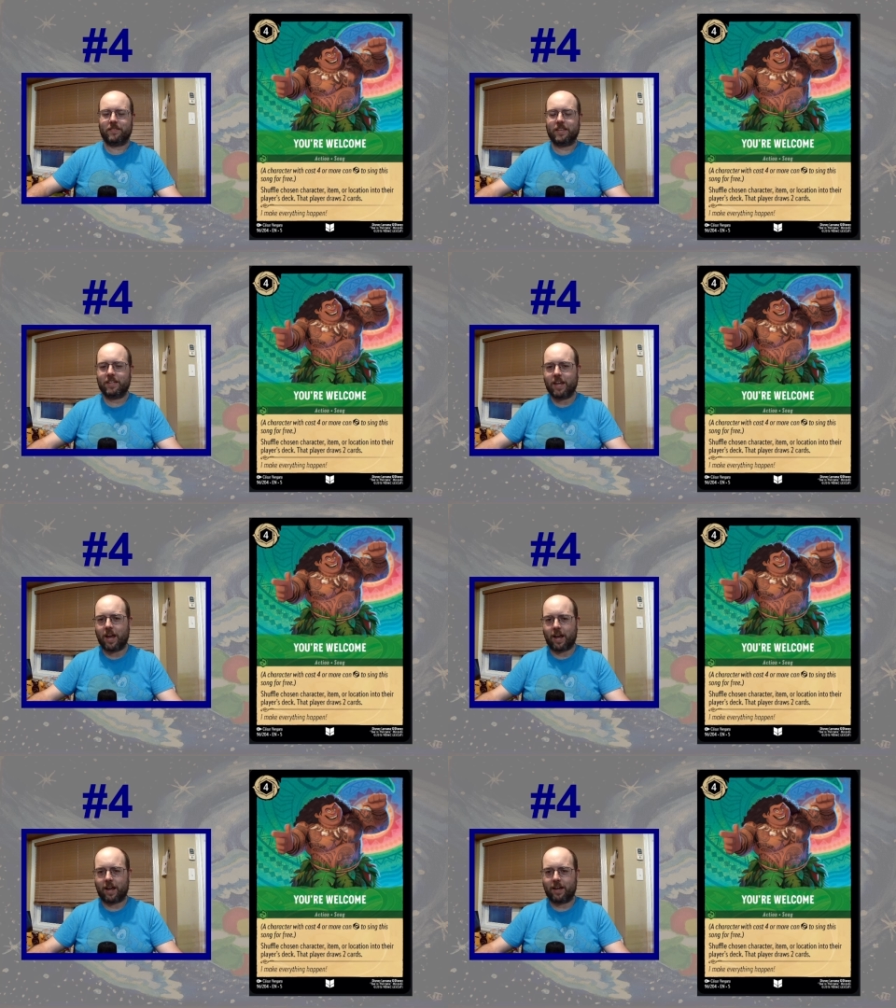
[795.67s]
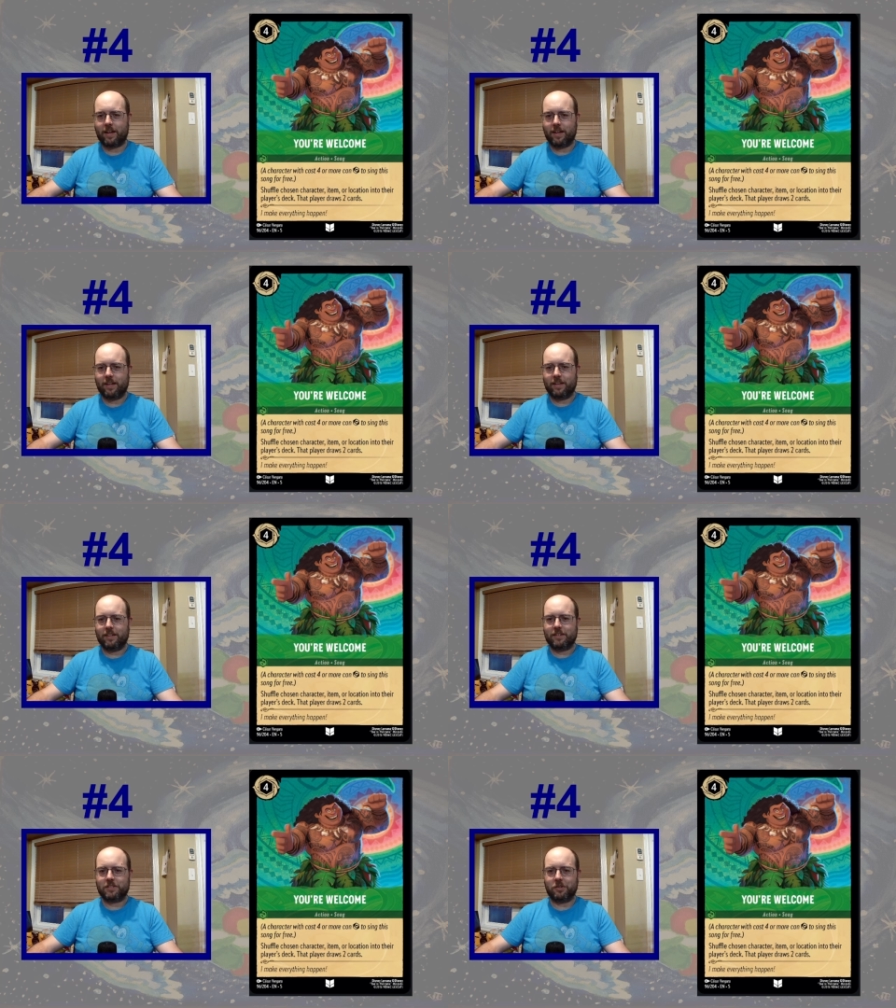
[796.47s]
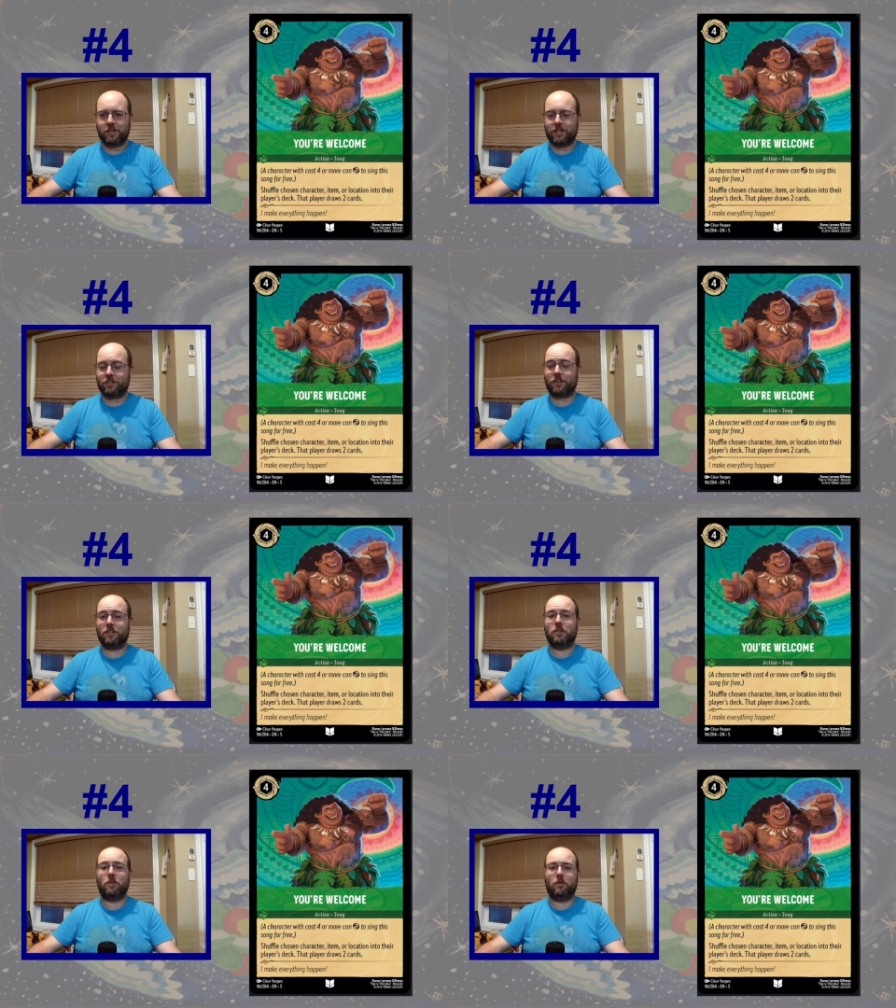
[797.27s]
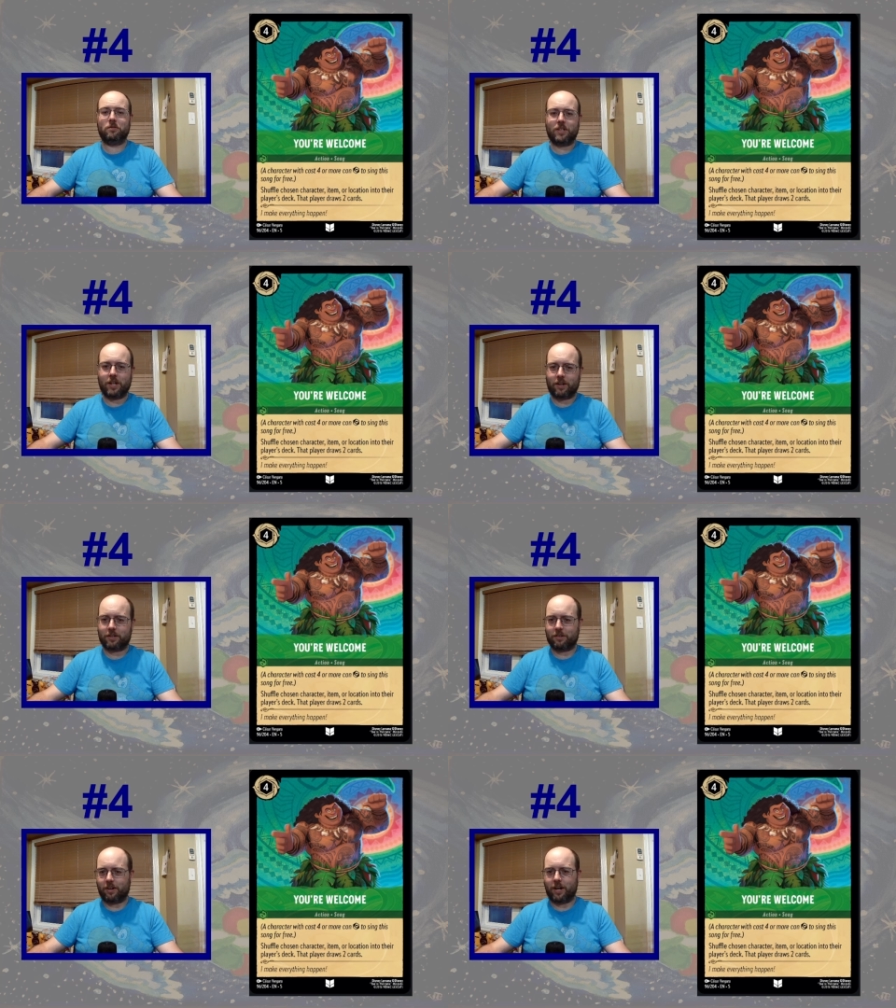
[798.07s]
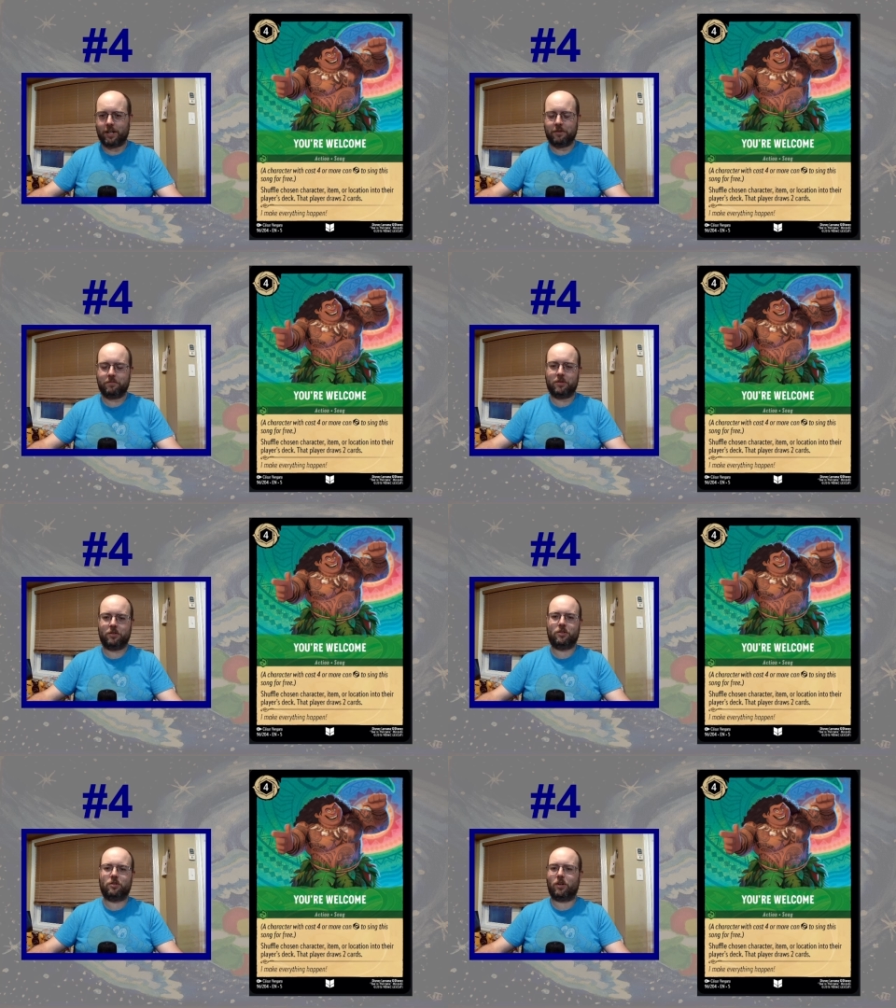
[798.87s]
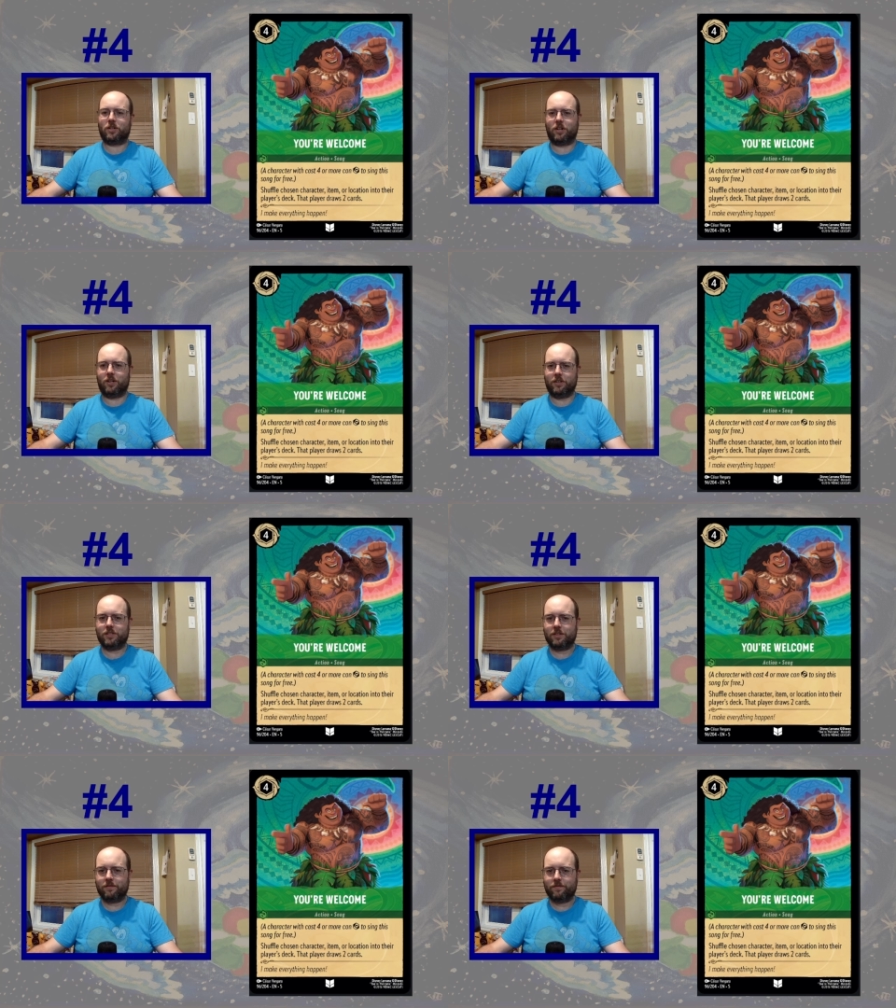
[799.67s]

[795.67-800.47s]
Yeah. So you can target your own character item to draw cards.